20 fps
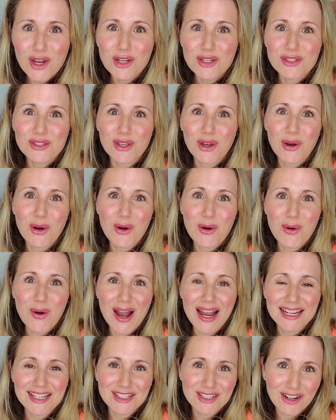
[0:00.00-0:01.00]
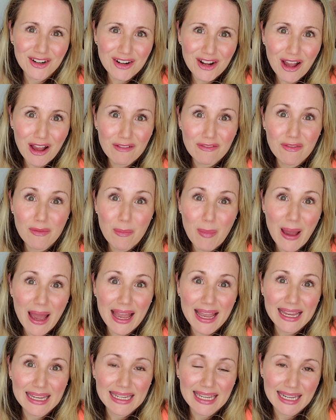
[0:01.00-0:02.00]
So I start off
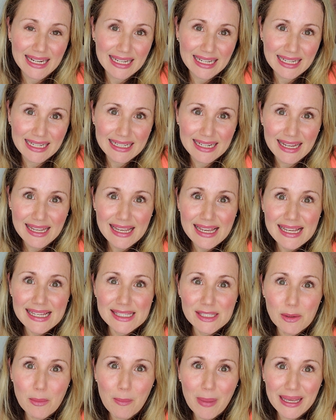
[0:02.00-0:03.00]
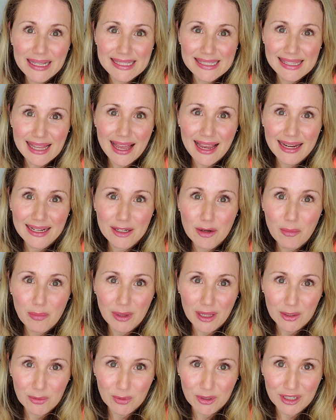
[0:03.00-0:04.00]
by getting some baseline
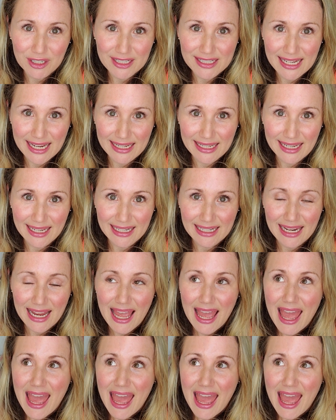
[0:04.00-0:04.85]
blood work taken.